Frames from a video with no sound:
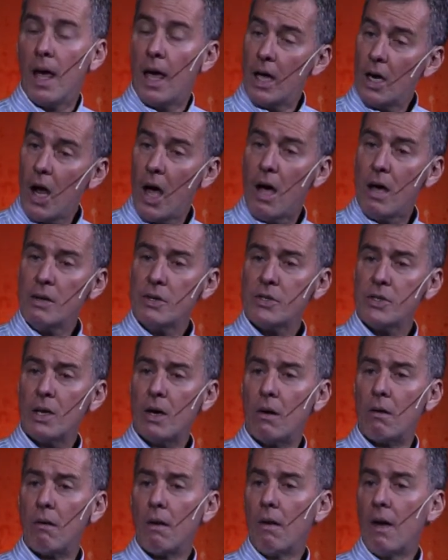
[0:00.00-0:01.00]
And
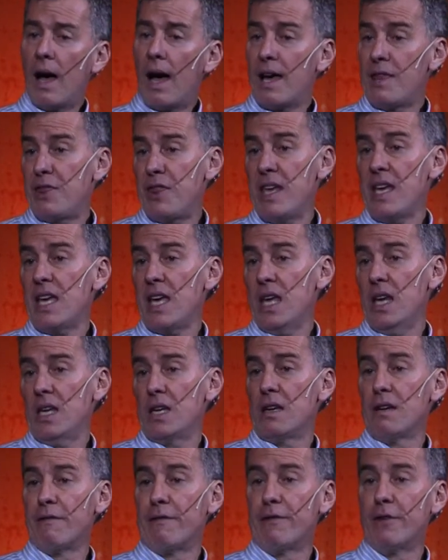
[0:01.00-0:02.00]
also, I think in
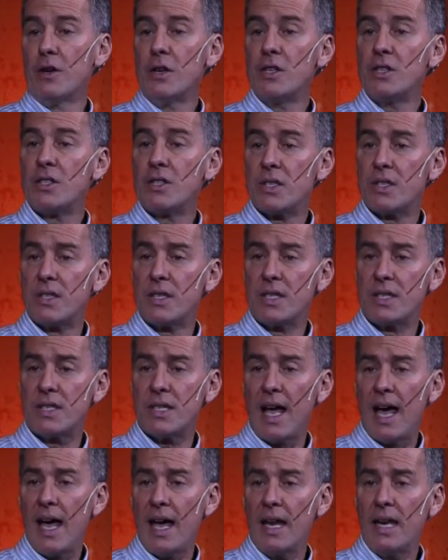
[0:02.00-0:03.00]
a diverse
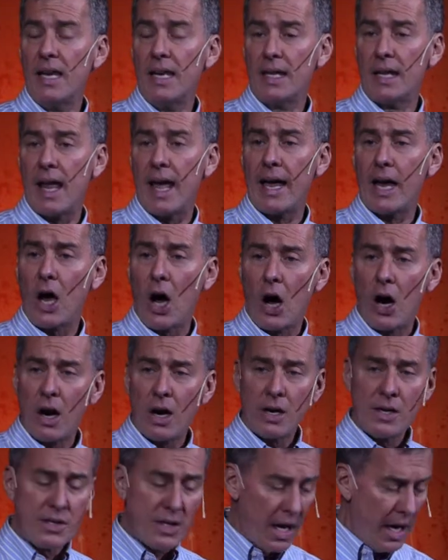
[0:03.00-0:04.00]
society like
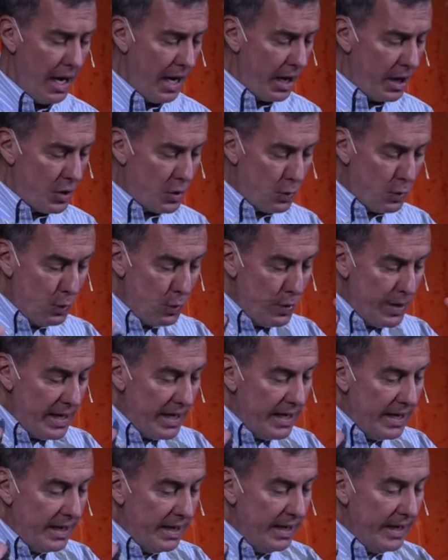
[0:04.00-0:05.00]
ours, it's
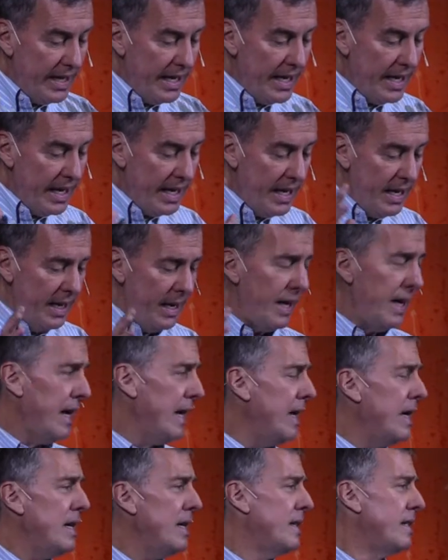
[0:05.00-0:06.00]
really
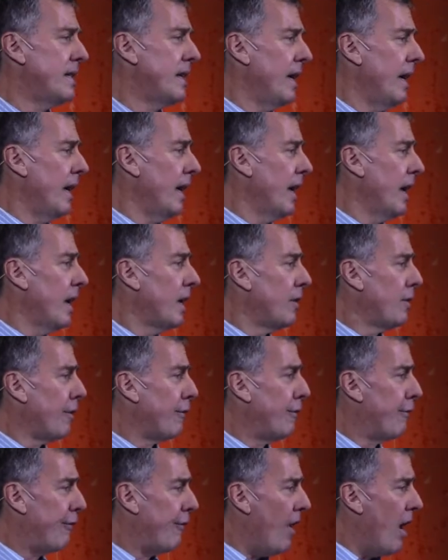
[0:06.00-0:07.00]
easy
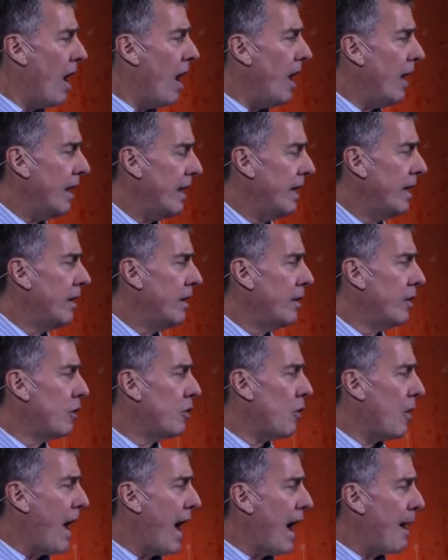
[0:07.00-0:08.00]
to fall into the
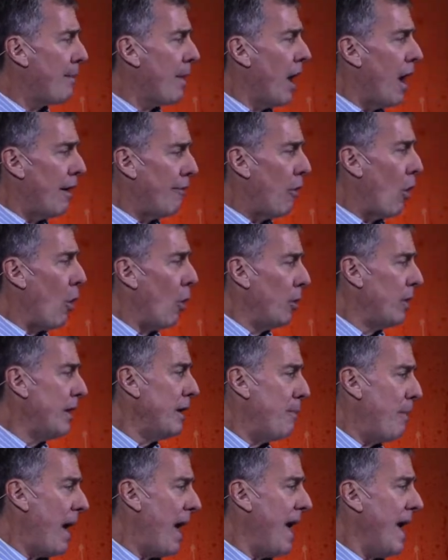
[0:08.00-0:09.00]
trap of
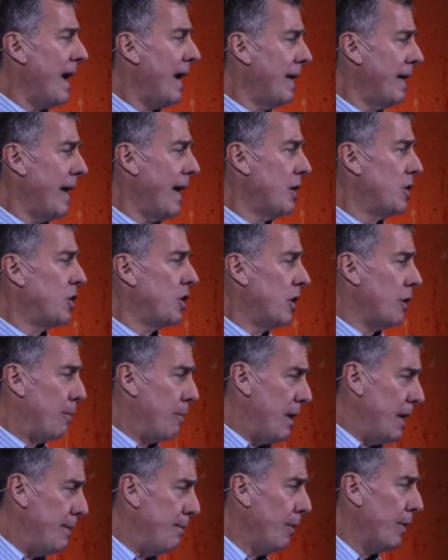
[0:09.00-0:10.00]
only paying attention to
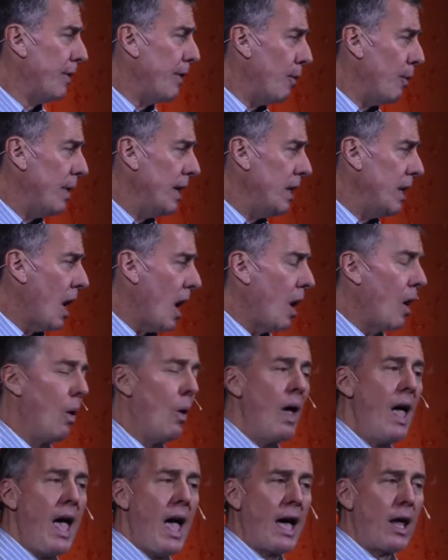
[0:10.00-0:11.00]
people that we
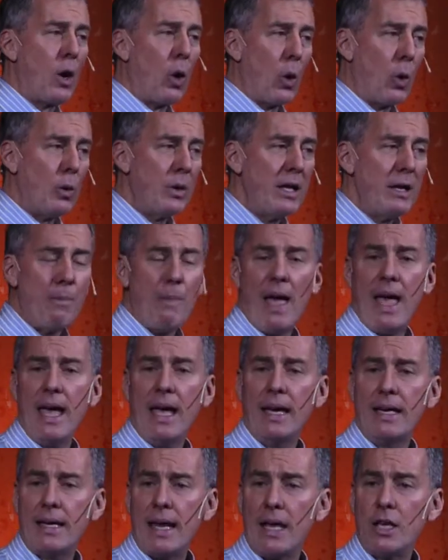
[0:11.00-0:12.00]
know and only
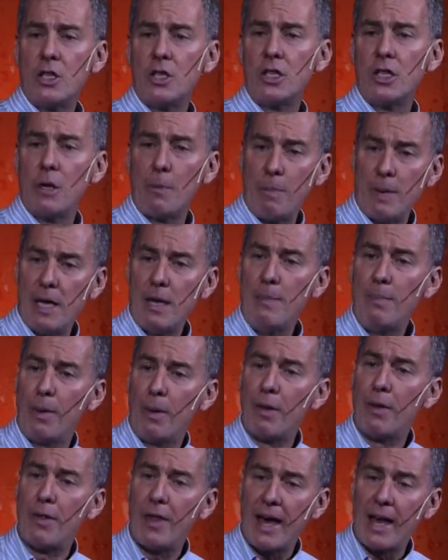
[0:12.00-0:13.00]
paying attention to
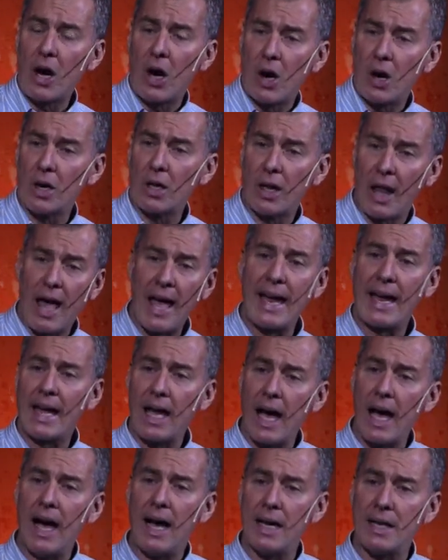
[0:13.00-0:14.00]
people that are
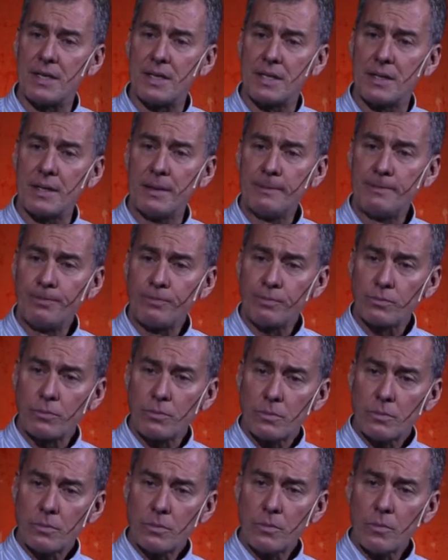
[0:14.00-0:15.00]
like us.
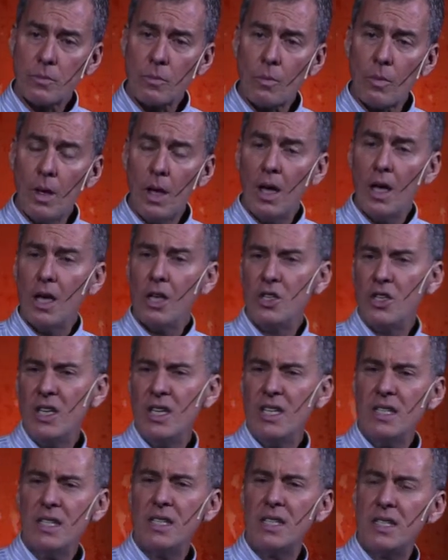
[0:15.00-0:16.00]

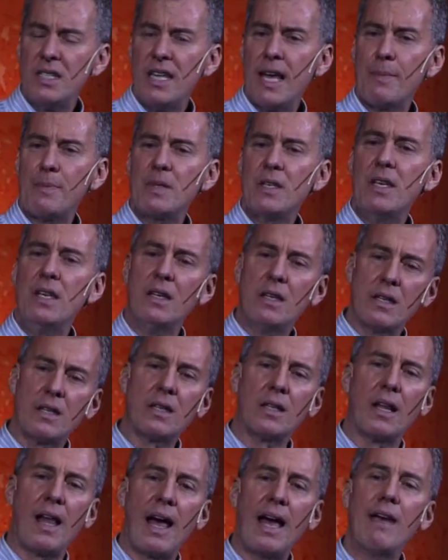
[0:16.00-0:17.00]
Jesus steps into
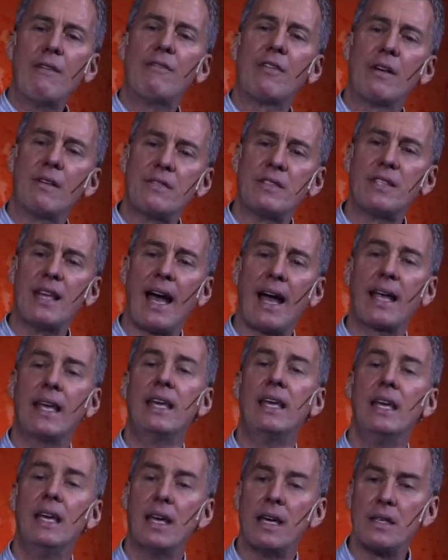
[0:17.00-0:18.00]
the life of
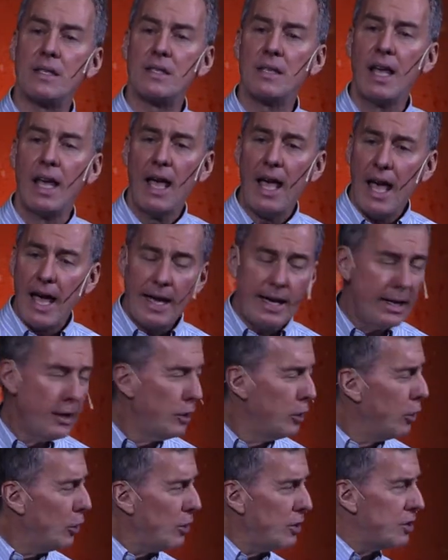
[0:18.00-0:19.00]
Zacchaeus and he
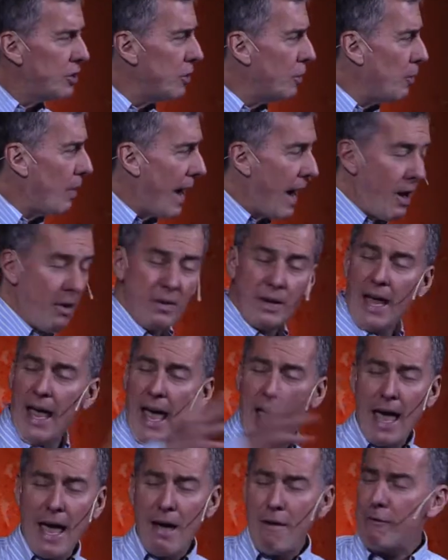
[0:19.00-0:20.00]
looks around
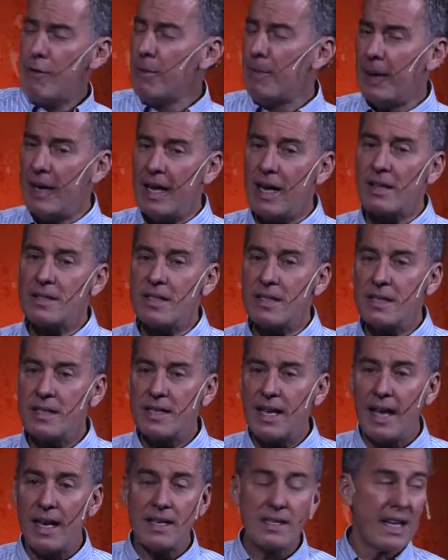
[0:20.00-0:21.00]
everybody else and
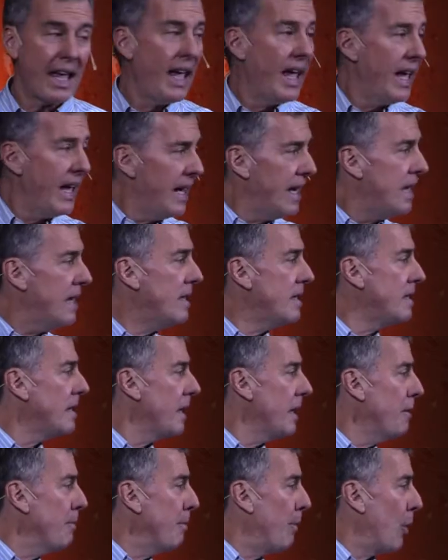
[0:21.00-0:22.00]
says, he's
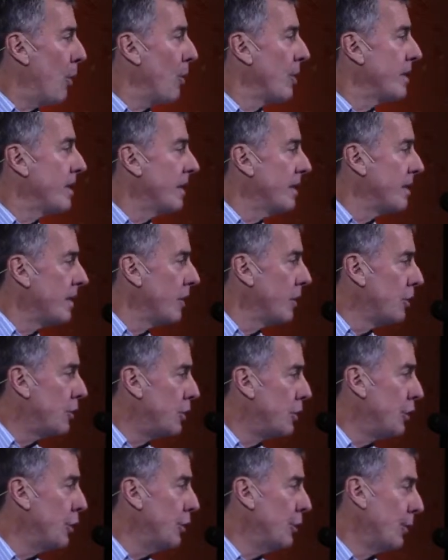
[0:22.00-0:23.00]
important
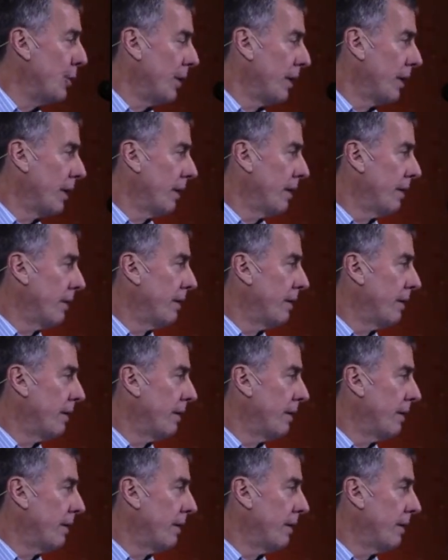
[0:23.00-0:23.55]
too.